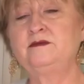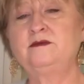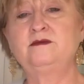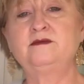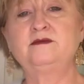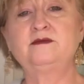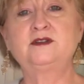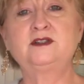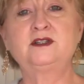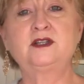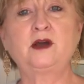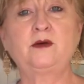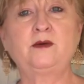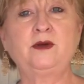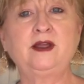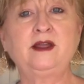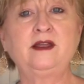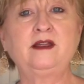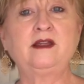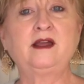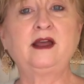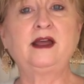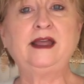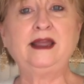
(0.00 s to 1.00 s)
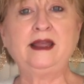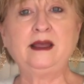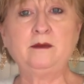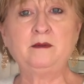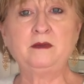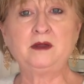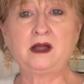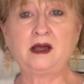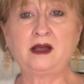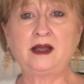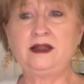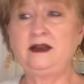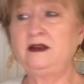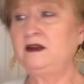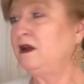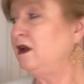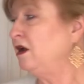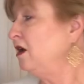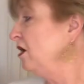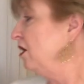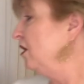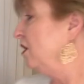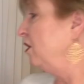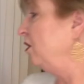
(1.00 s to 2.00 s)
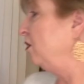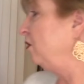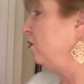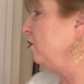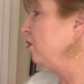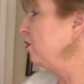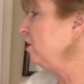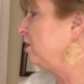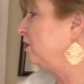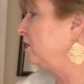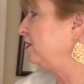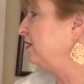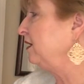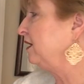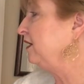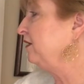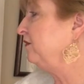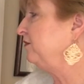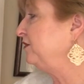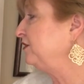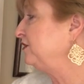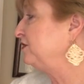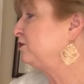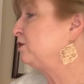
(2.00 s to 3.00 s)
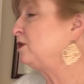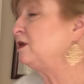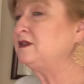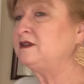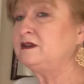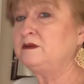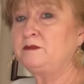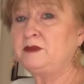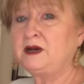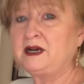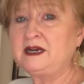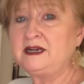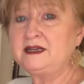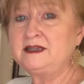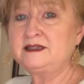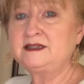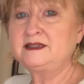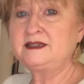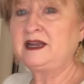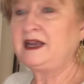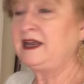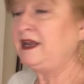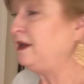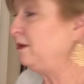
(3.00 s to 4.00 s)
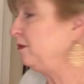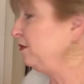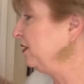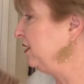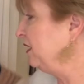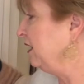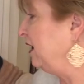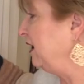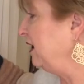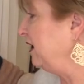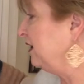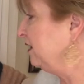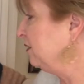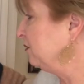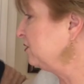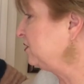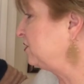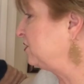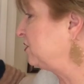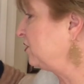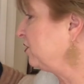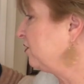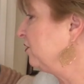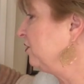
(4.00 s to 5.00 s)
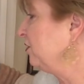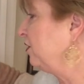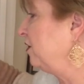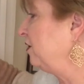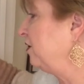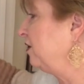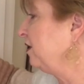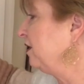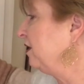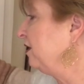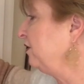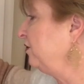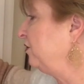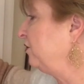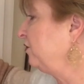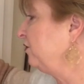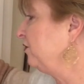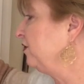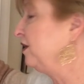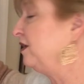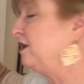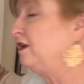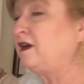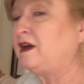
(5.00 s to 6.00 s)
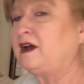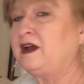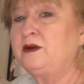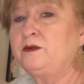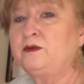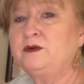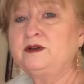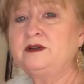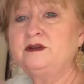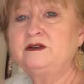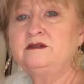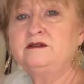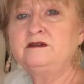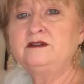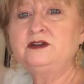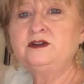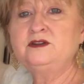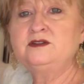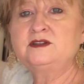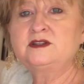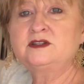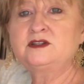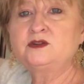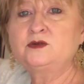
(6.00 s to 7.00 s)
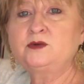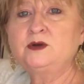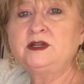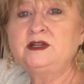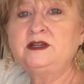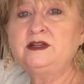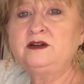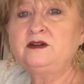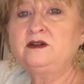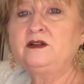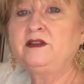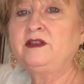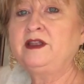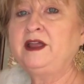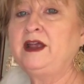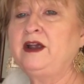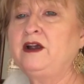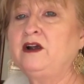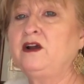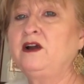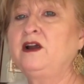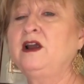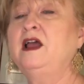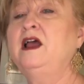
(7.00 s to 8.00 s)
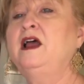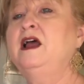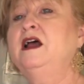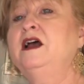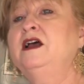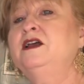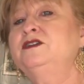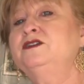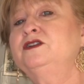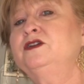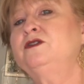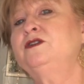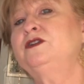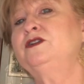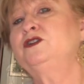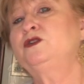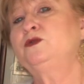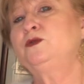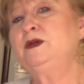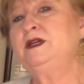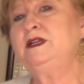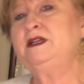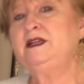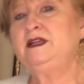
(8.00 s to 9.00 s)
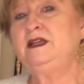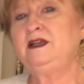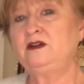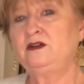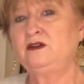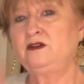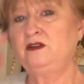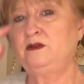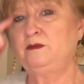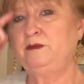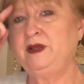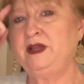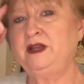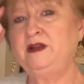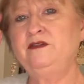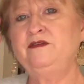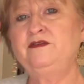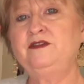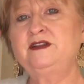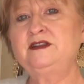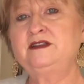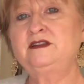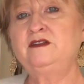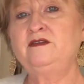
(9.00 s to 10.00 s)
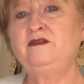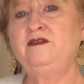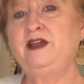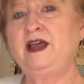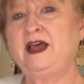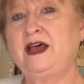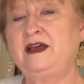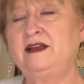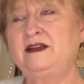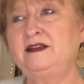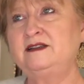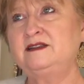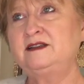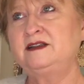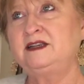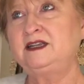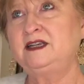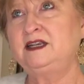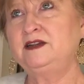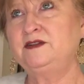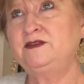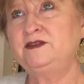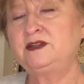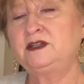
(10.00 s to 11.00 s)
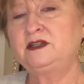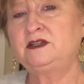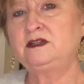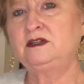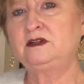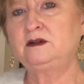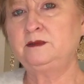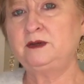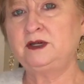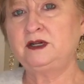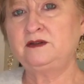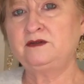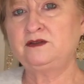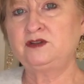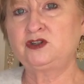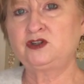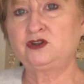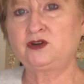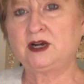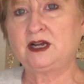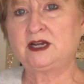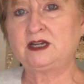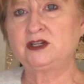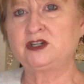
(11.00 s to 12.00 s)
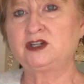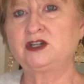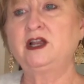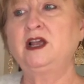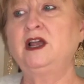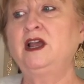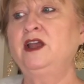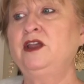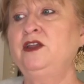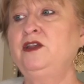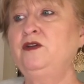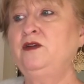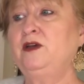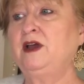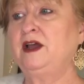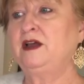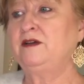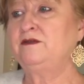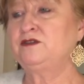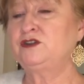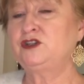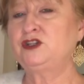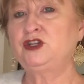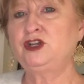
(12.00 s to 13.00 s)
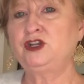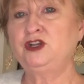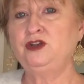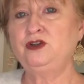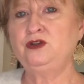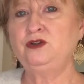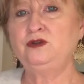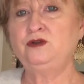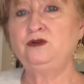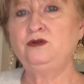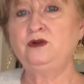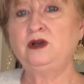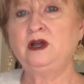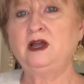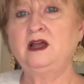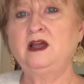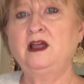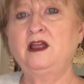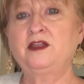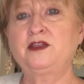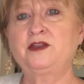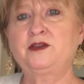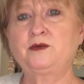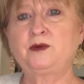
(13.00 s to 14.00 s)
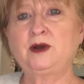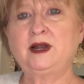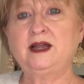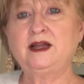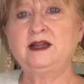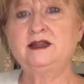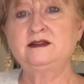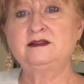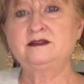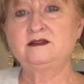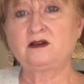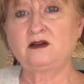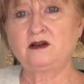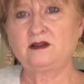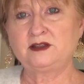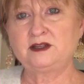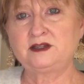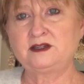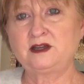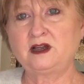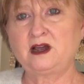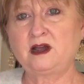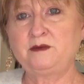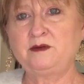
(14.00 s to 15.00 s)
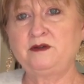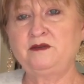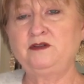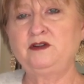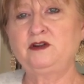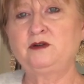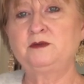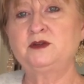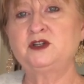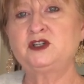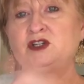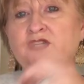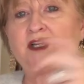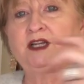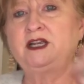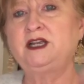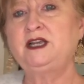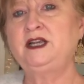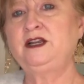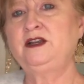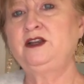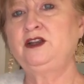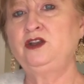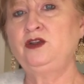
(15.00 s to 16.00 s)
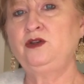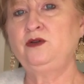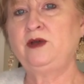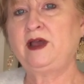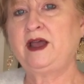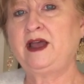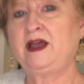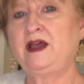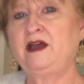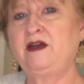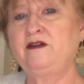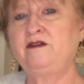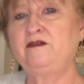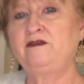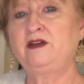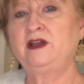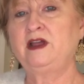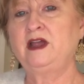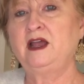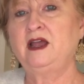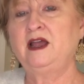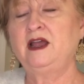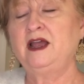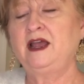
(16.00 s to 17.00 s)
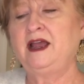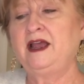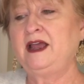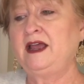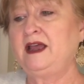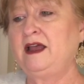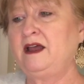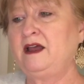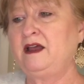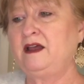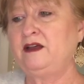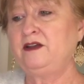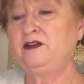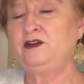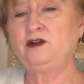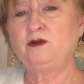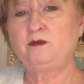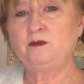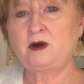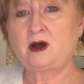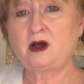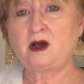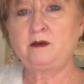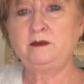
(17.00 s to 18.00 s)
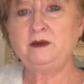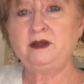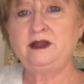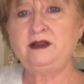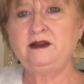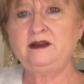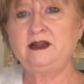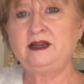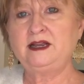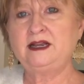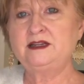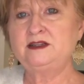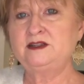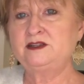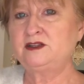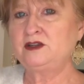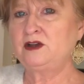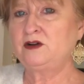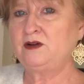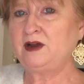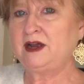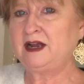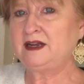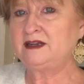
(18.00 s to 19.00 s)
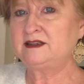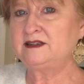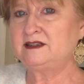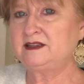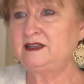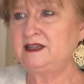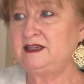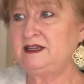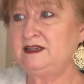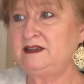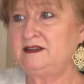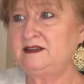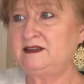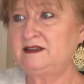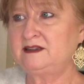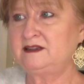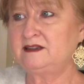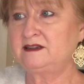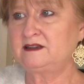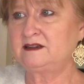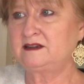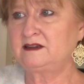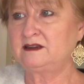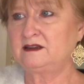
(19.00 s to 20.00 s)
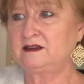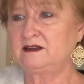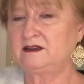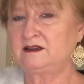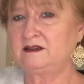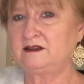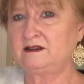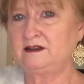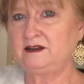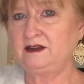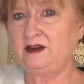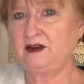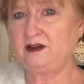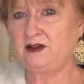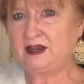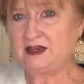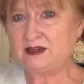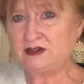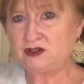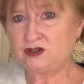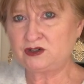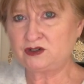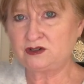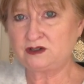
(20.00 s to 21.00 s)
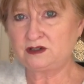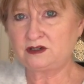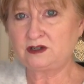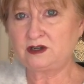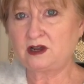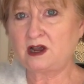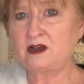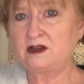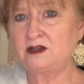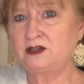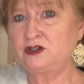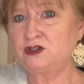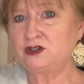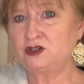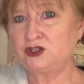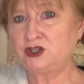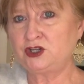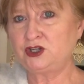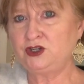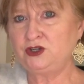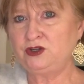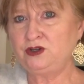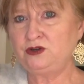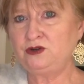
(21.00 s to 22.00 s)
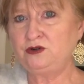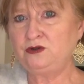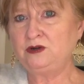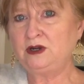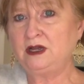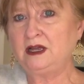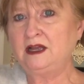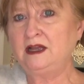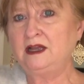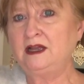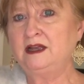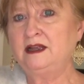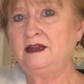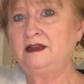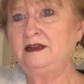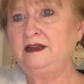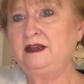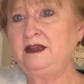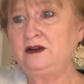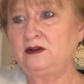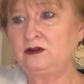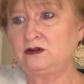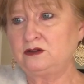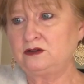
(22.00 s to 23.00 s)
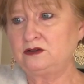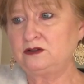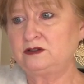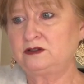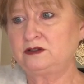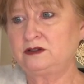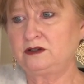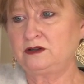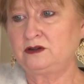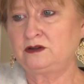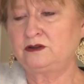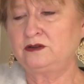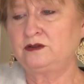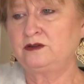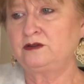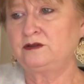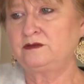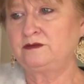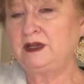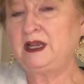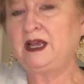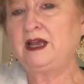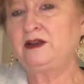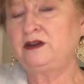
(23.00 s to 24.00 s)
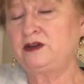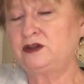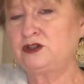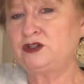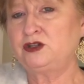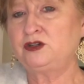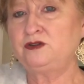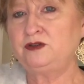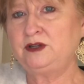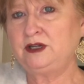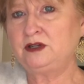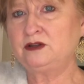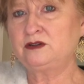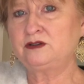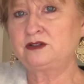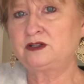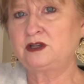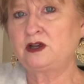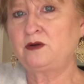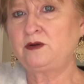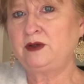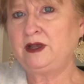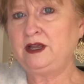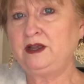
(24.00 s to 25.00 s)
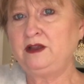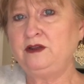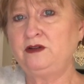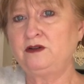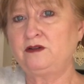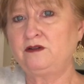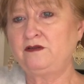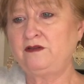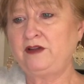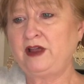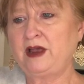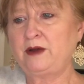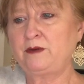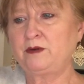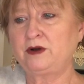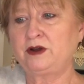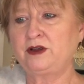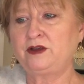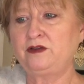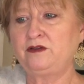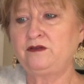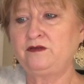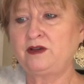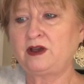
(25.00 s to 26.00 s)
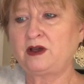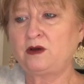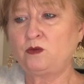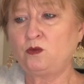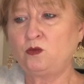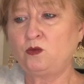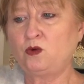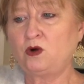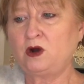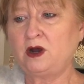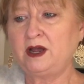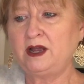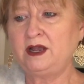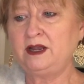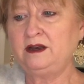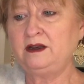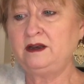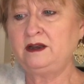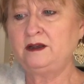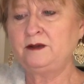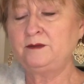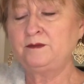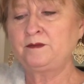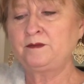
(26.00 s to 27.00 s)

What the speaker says: sewing a hemline, or if this wasn't bias tape and it was turned under, then I would use the twin needle there. So the twin needle, the benefits of that is it gives a little bit of stretch. You have 2 threads on the top of your machine, you have your bobbin, and so as these, you know, as your 2 needles, your 2 needles go in your fabric, you've got 1